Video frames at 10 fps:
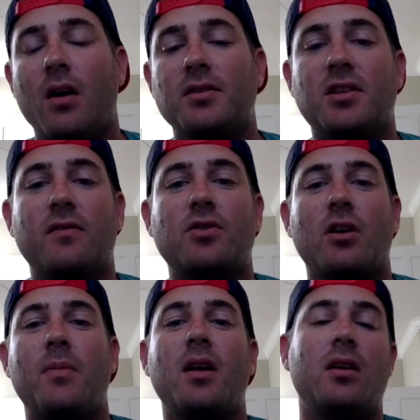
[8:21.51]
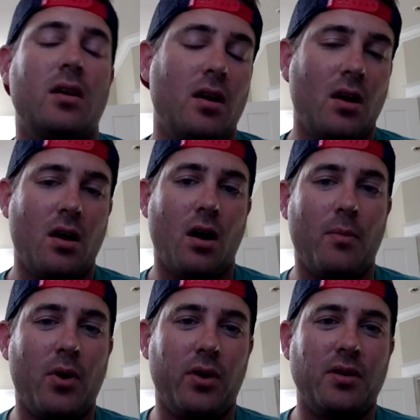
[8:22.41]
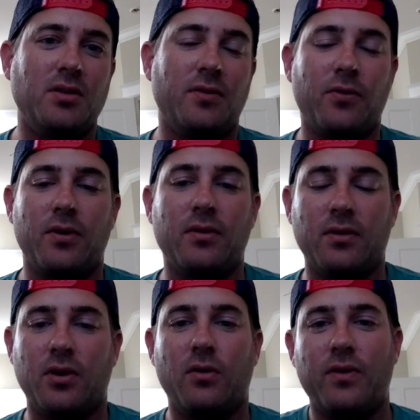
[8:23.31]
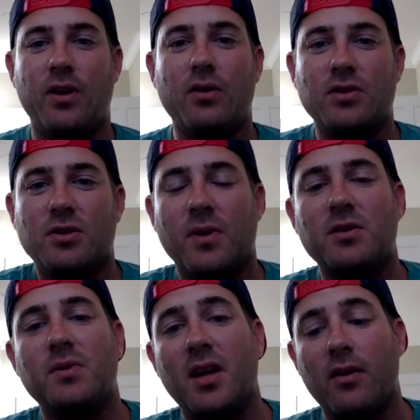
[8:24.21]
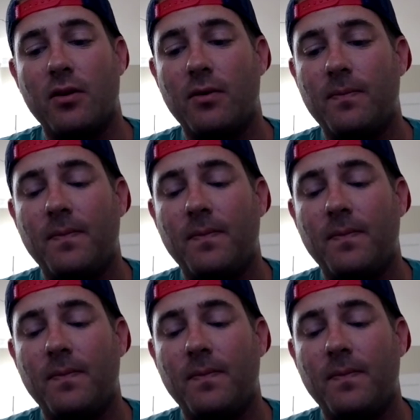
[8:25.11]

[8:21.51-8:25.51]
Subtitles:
Instead of trying to make a million different little videos and splice them together,